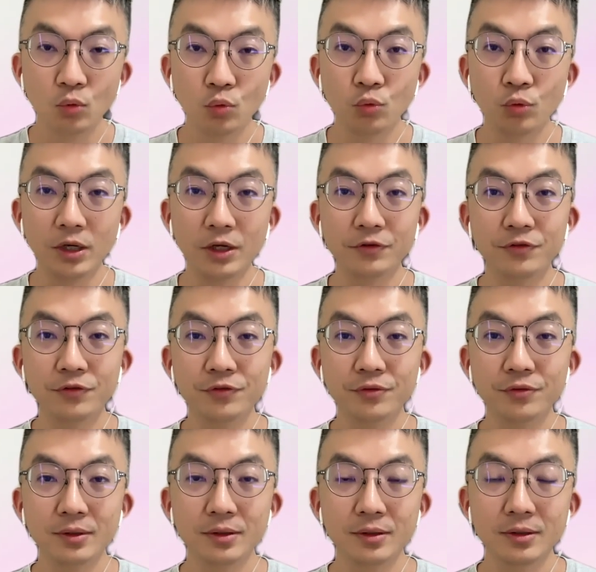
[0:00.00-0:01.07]
with
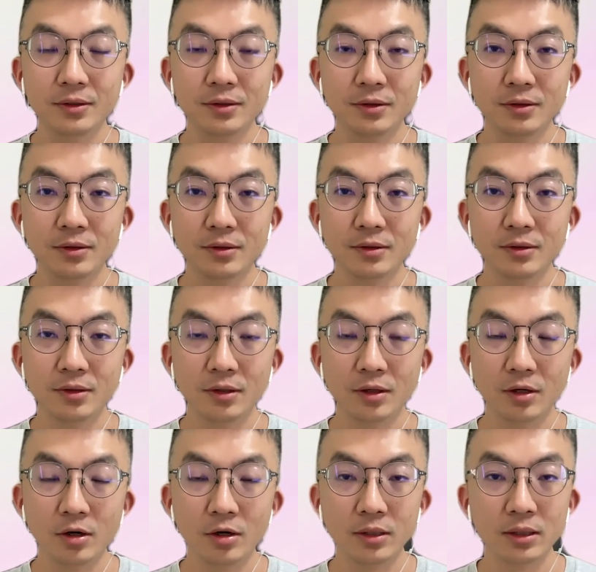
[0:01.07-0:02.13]

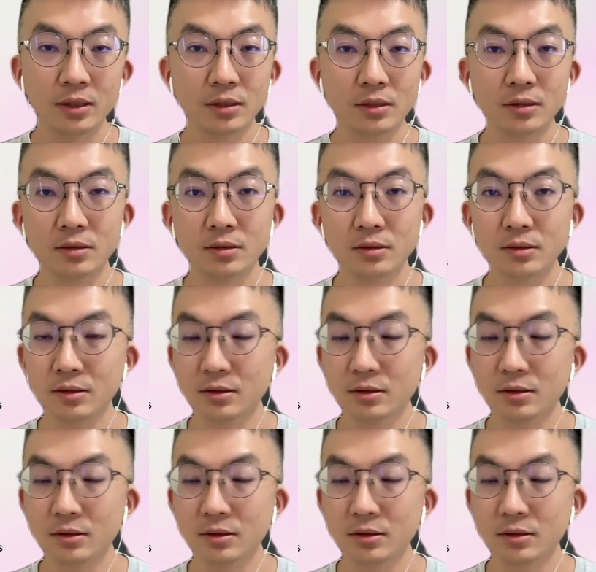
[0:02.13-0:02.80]
all the